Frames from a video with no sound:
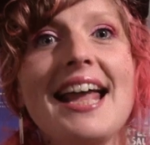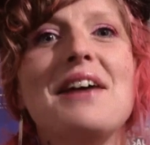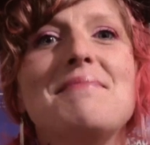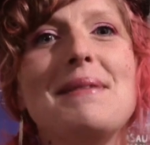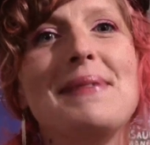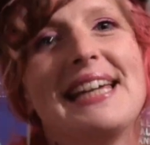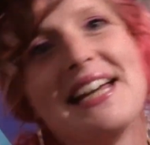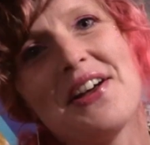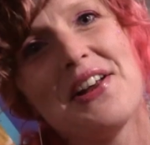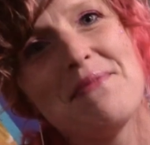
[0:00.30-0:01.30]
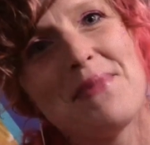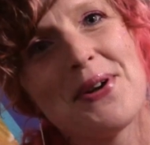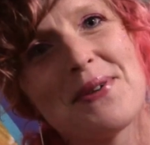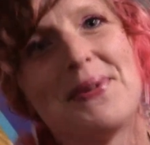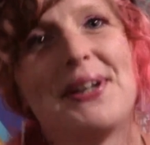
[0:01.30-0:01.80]
I'm Libby and I love
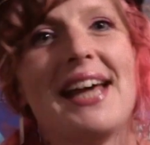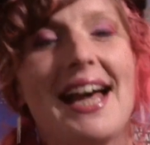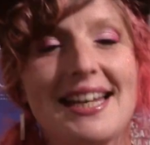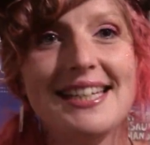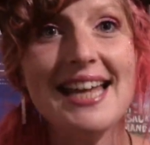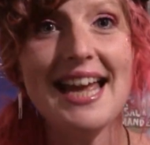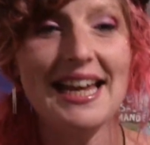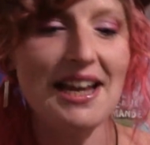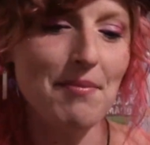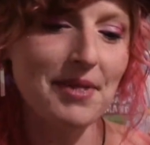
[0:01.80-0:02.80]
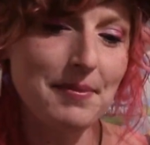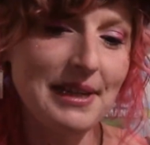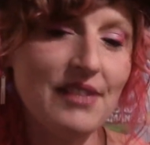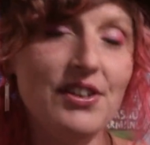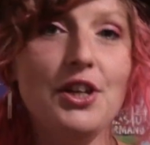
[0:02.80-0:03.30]
Pokemon, and today I'm going to be
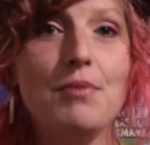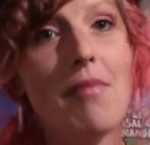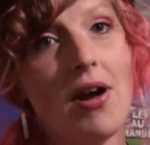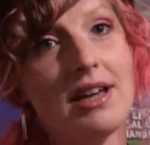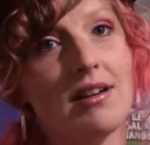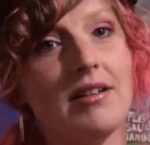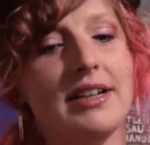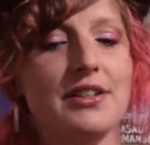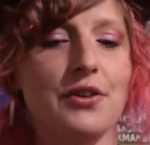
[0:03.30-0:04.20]
giving you my guide